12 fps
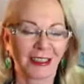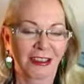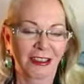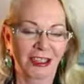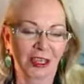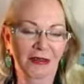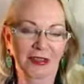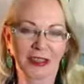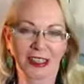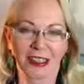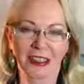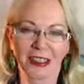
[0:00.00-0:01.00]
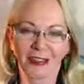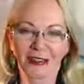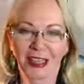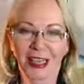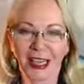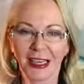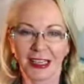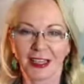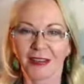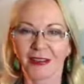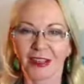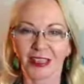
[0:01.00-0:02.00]
Good job for this soft lighting
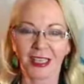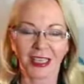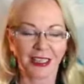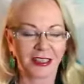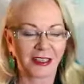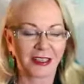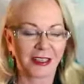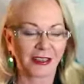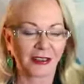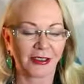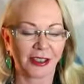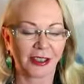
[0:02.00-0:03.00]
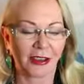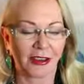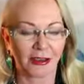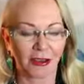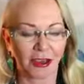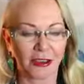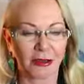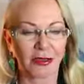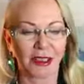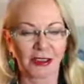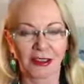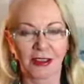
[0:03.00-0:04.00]
I've got here. So, you know, I'll
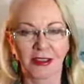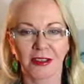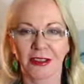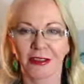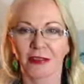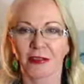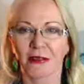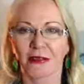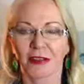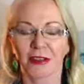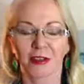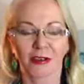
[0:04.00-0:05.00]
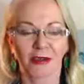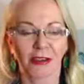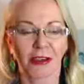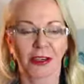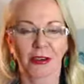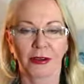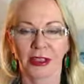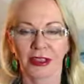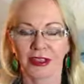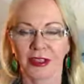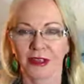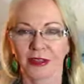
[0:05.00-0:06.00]
be just doing, you know, very quick
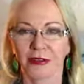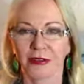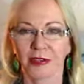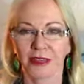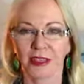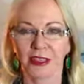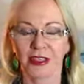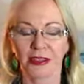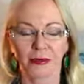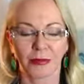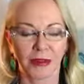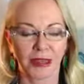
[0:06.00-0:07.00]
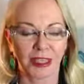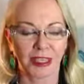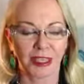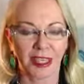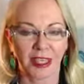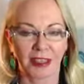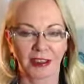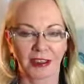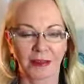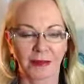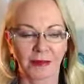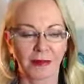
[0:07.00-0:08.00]
sort of straight to the point,
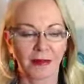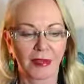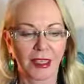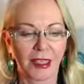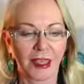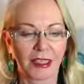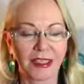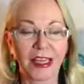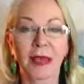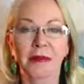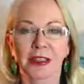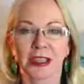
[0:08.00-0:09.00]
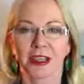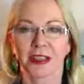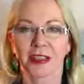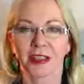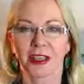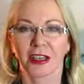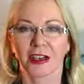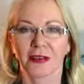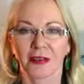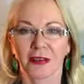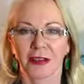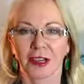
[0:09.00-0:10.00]
candid snapshots
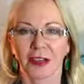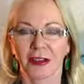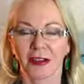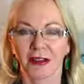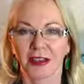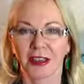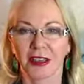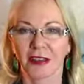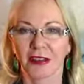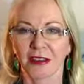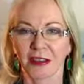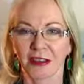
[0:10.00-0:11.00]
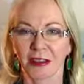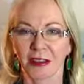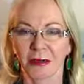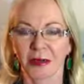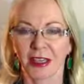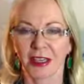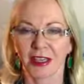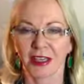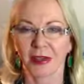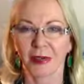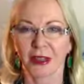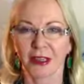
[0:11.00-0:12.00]
of the videos this week as
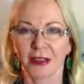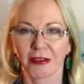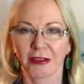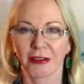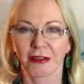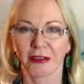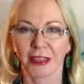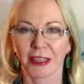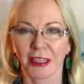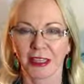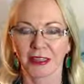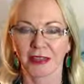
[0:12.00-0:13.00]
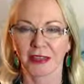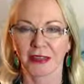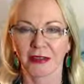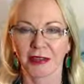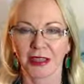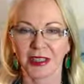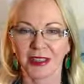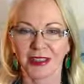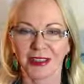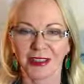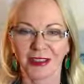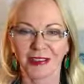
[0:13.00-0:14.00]
I've been doing for the last 6 weeks or
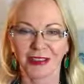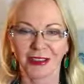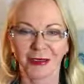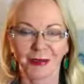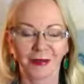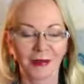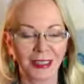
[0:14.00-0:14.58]
so. So,